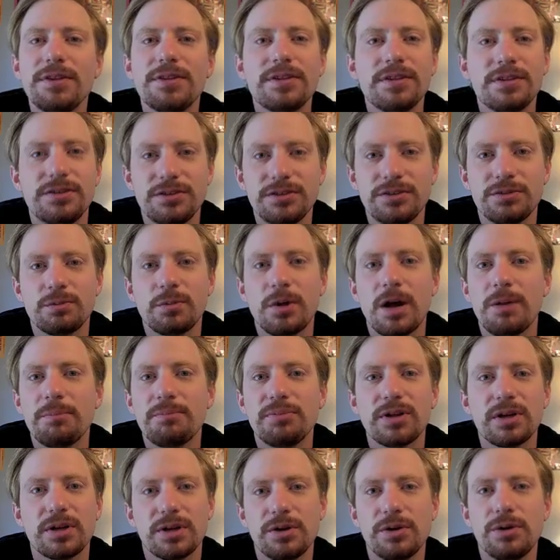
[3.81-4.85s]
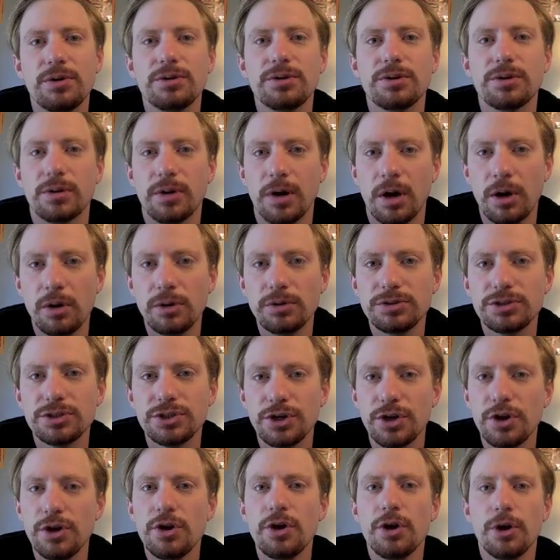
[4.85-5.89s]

This is Ron Placone, your host.